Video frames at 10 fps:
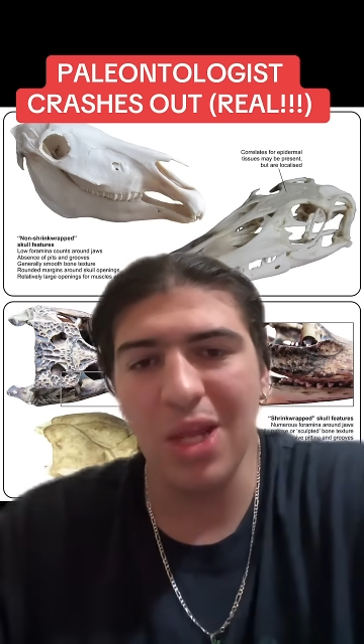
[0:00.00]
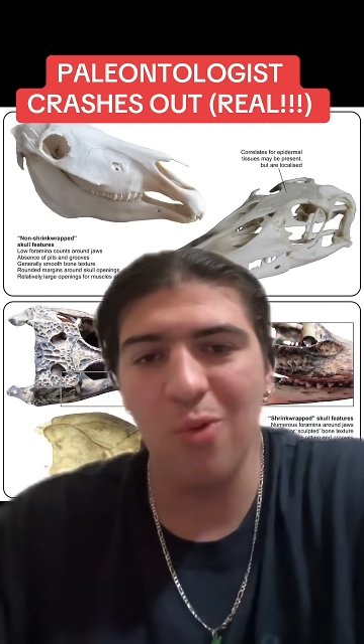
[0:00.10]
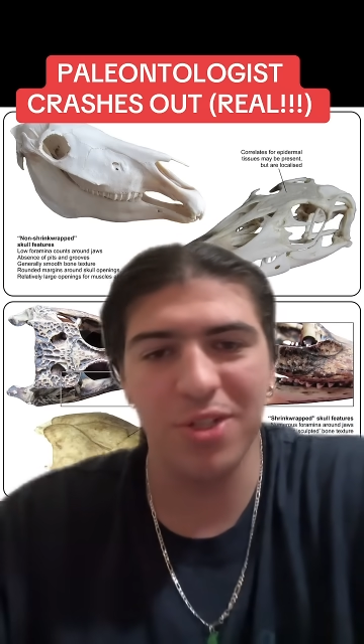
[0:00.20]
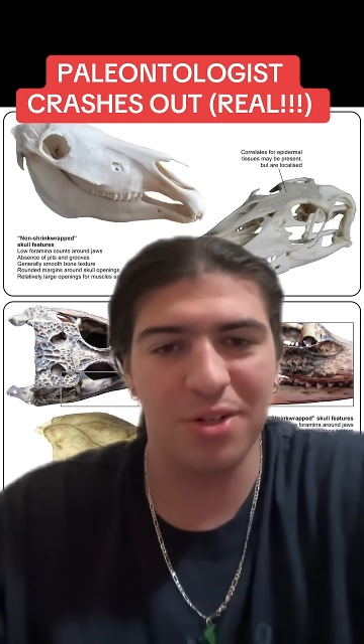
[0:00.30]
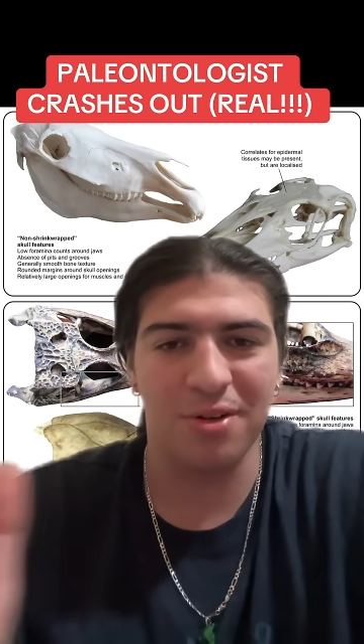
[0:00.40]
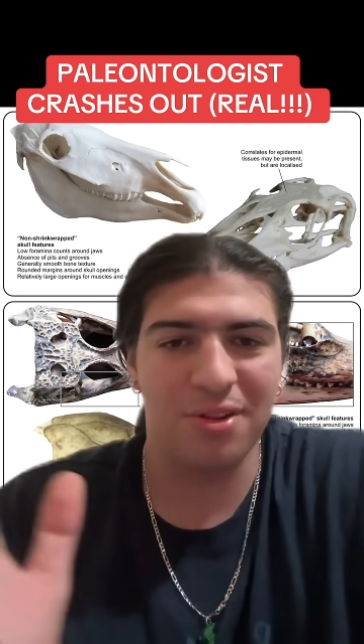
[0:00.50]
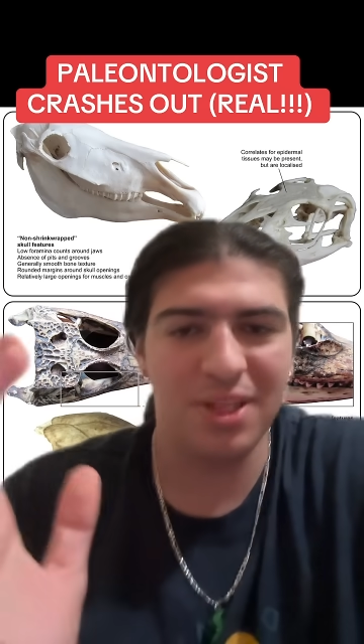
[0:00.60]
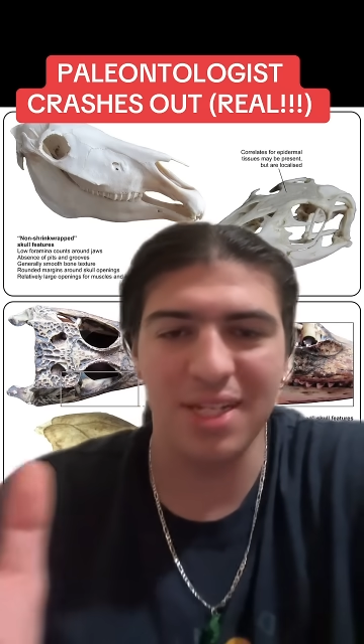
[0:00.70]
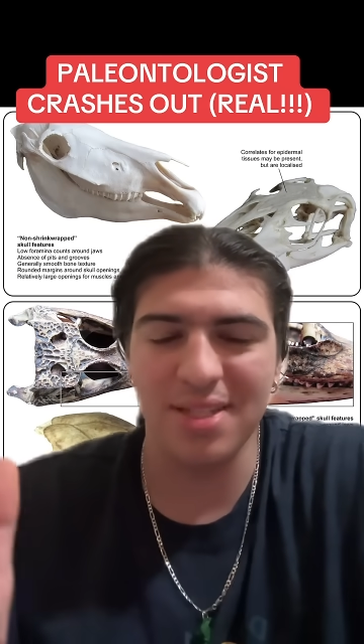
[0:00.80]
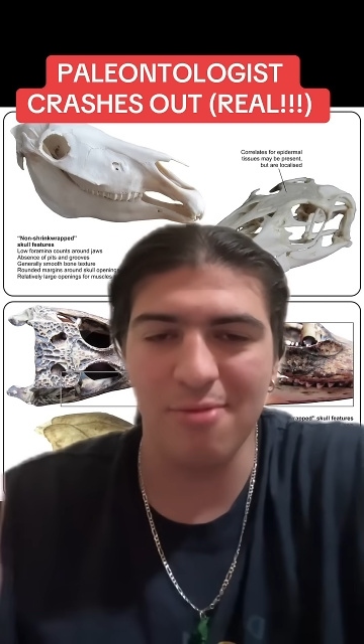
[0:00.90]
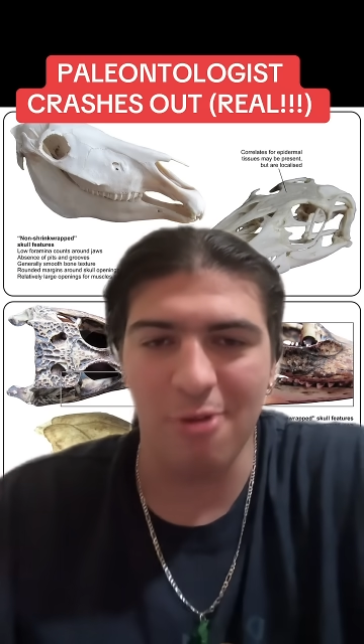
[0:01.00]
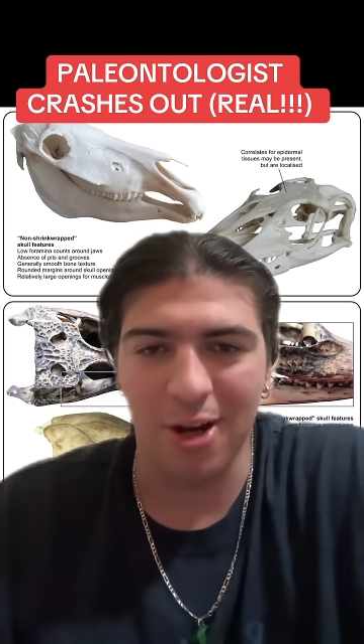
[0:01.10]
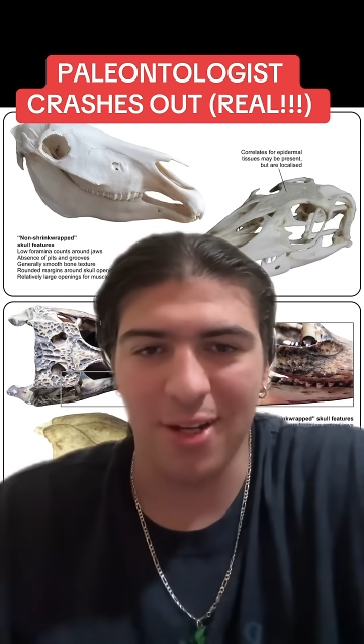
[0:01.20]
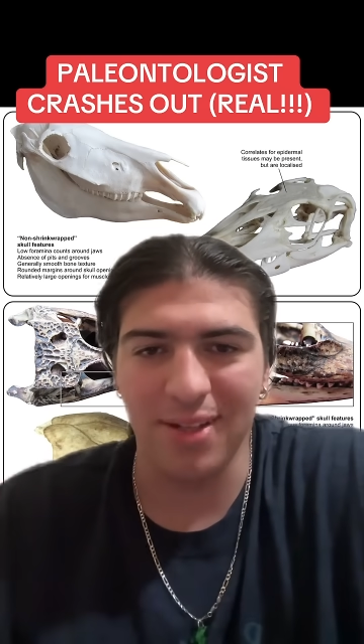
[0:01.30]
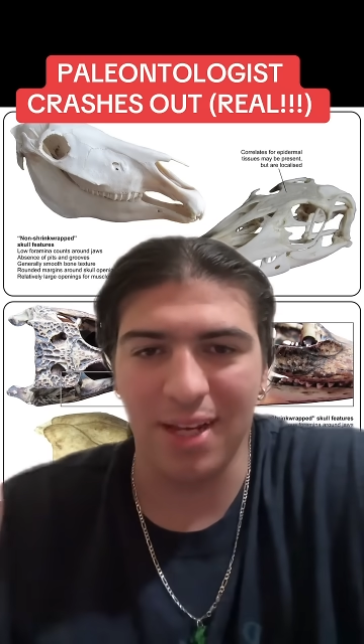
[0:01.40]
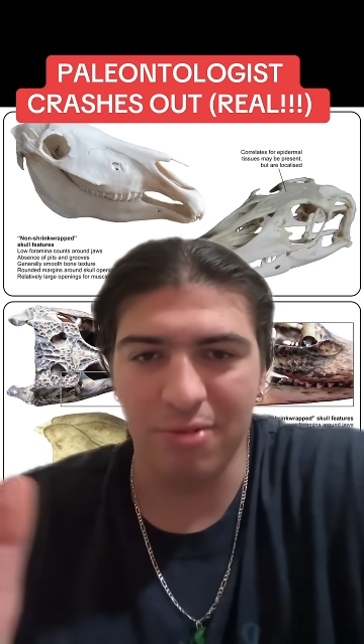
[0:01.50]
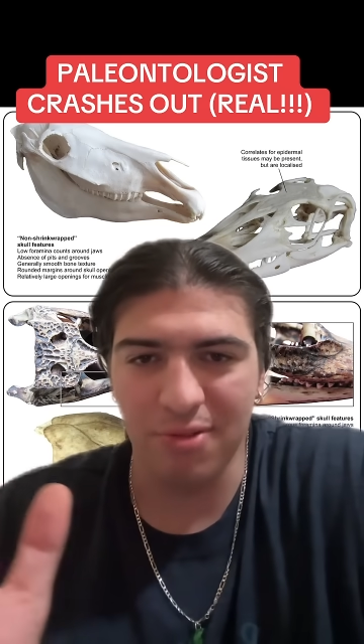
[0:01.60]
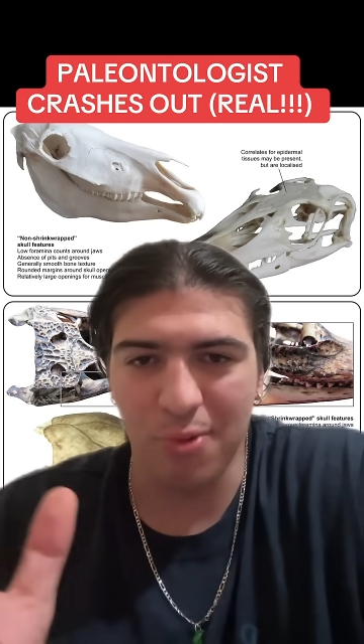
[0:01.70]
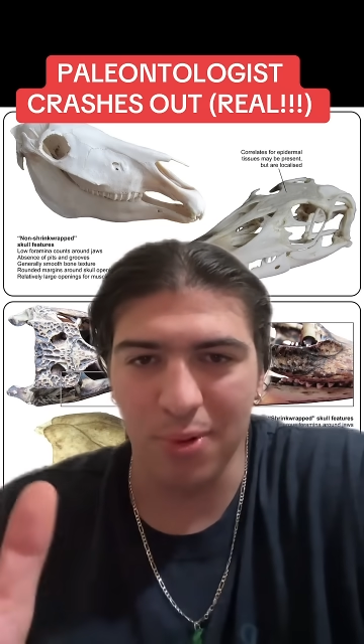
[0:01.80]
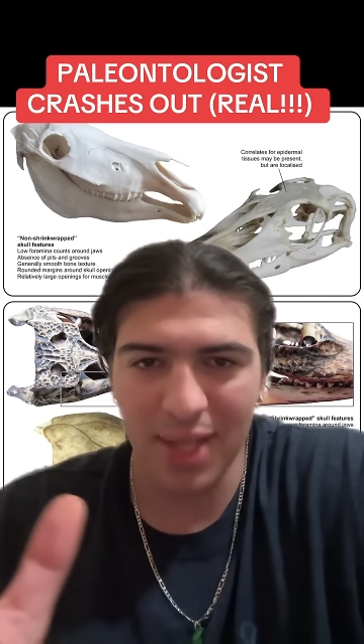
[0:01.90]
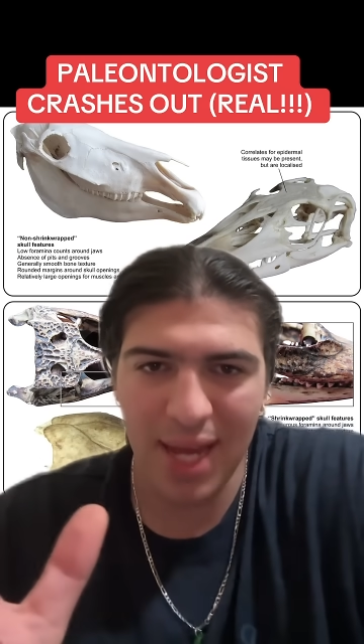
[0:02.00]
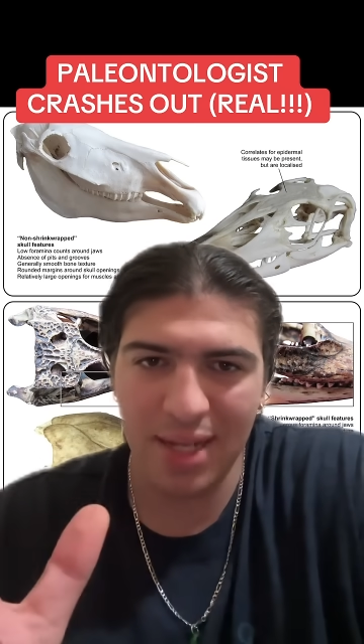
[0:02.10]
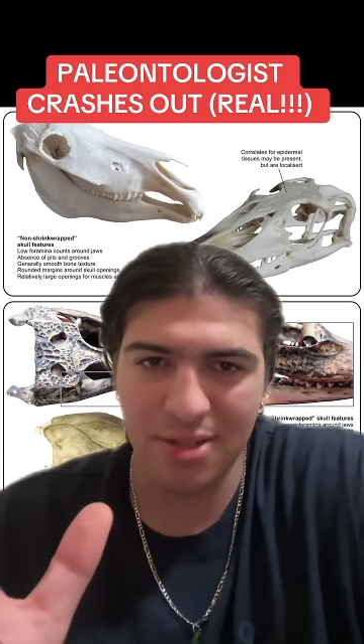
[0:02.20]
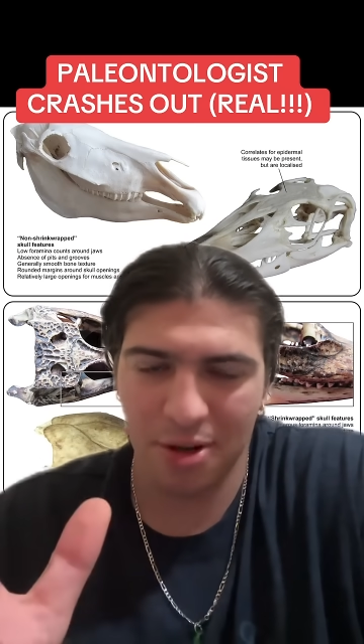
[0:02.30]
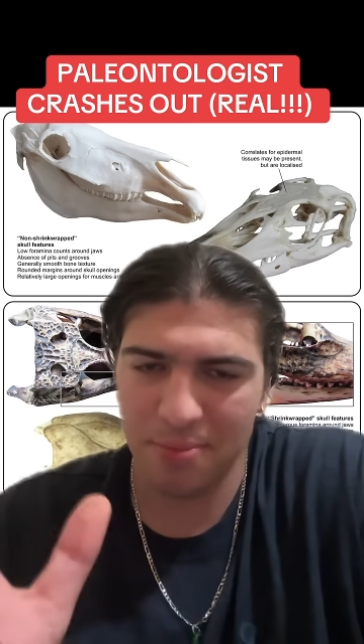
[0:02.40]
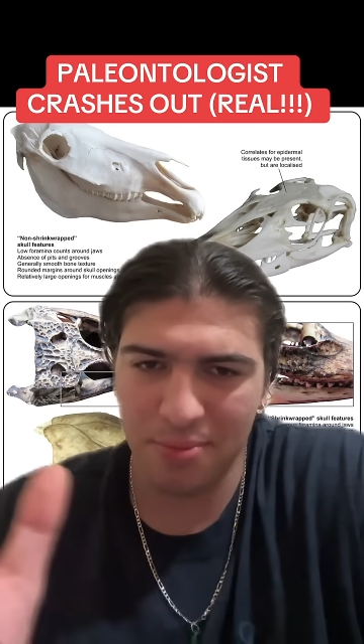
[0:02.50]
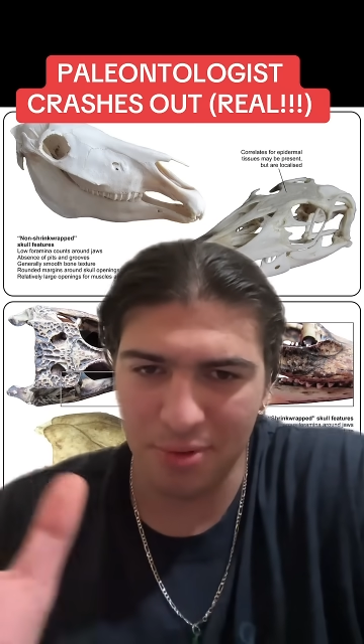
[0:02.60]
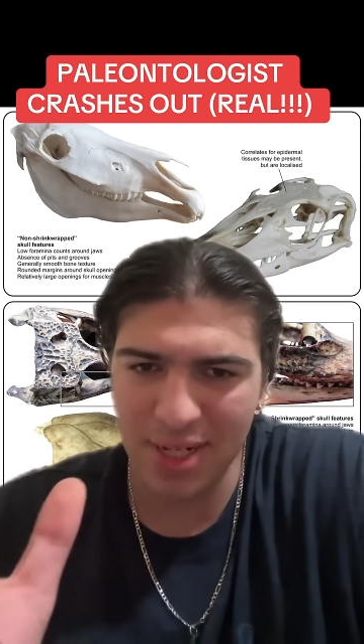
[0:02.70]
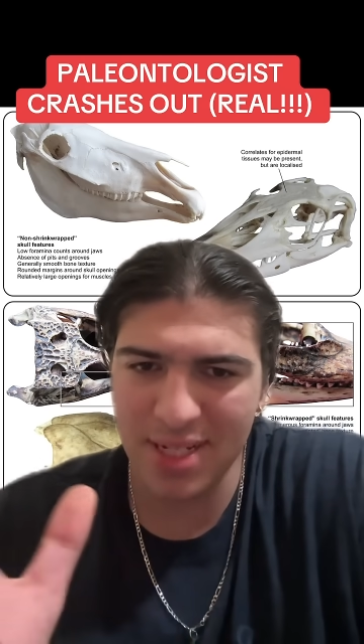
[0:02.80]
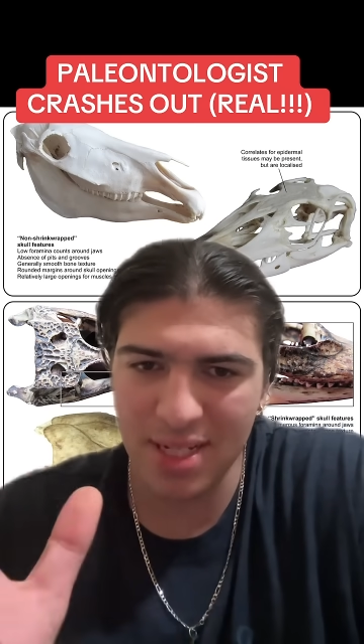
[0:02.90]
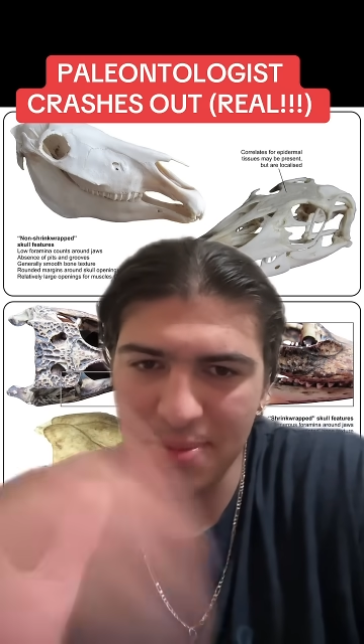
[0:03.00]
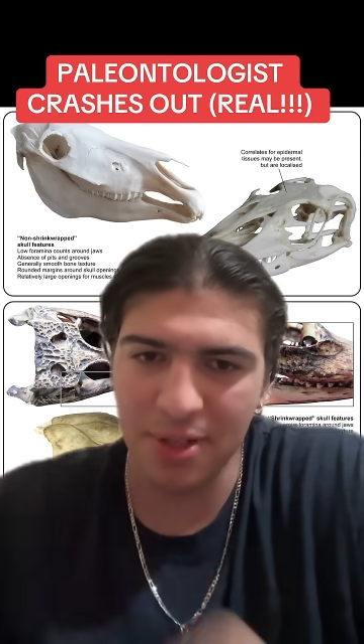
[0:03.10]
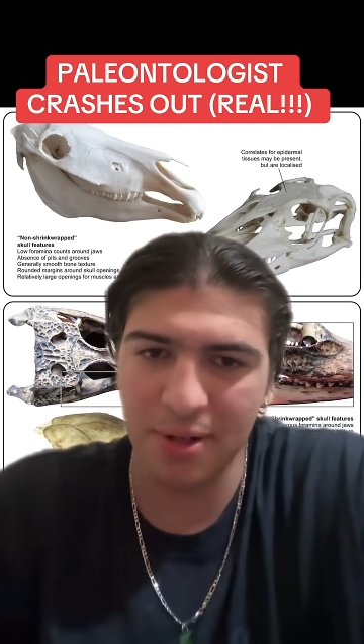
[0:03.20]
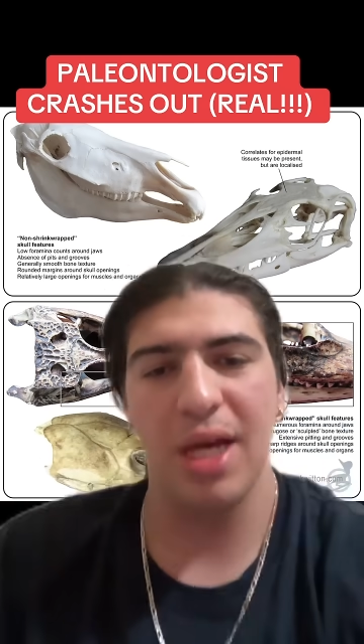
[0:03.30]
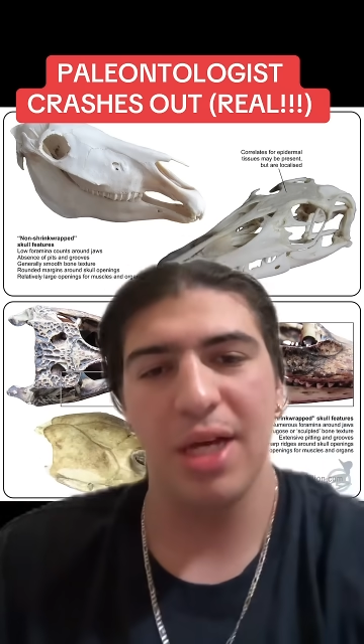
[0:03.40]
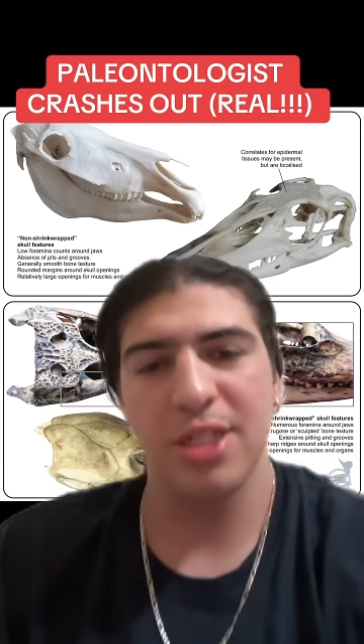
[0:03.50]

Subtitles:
which are things that walk on land with four legs, are pretty similar.